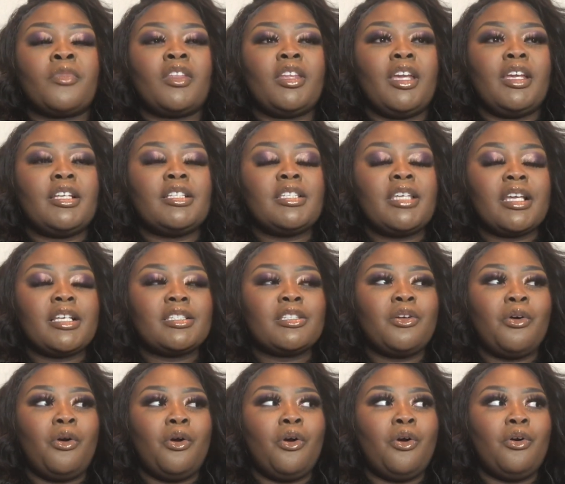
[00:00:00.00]
takes
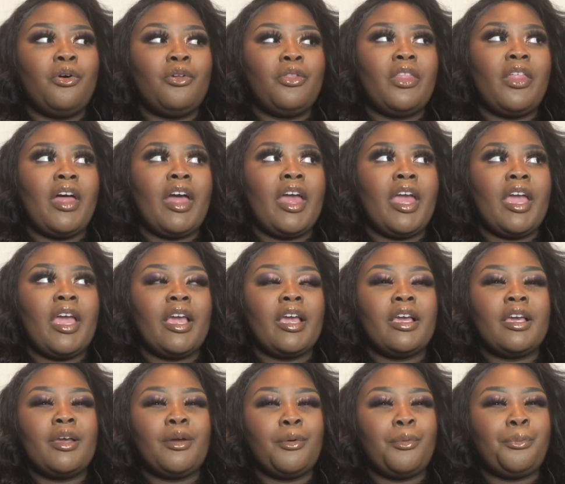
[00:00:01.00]
the whole
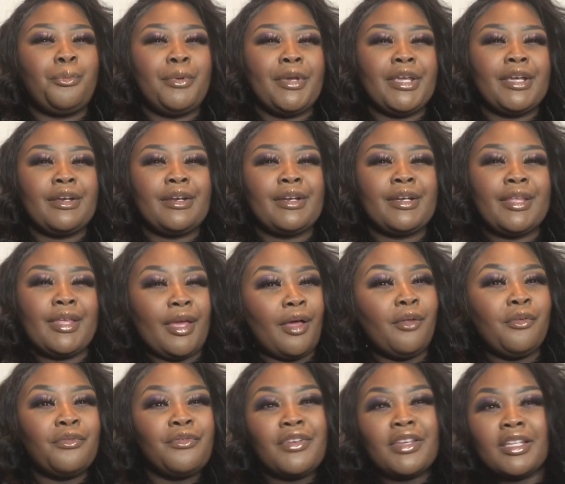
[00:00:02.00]
like weird
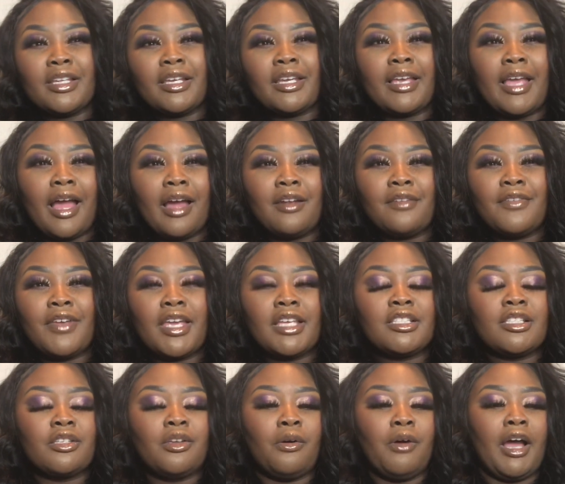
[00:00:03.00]
guilt feeling out of
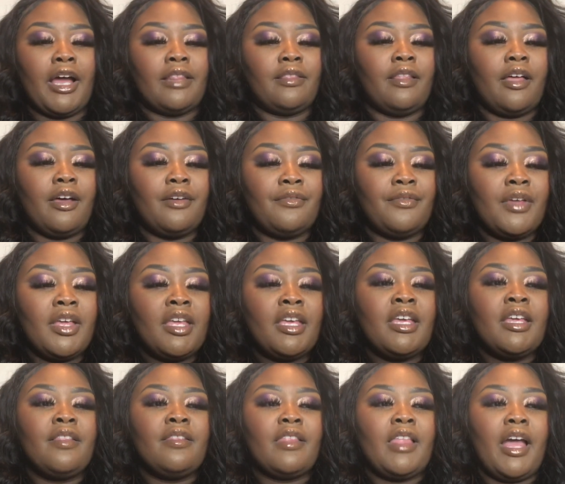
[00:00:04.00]
it. So I love
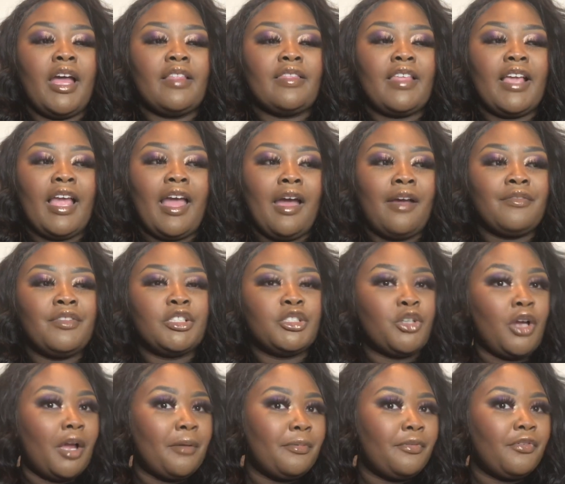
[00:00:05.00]
that they have the
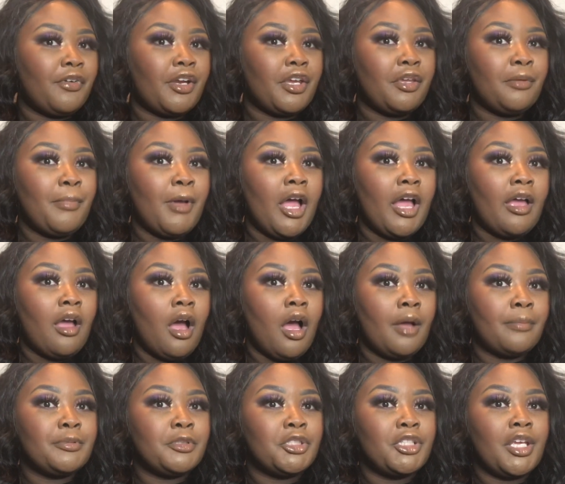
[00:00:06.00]
try before you buy
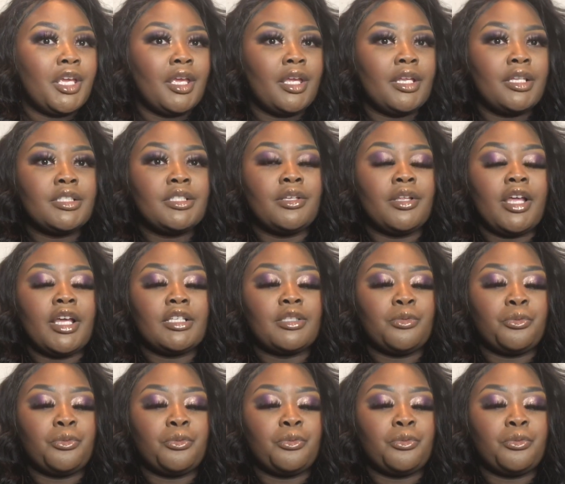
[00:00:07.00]
option, so that's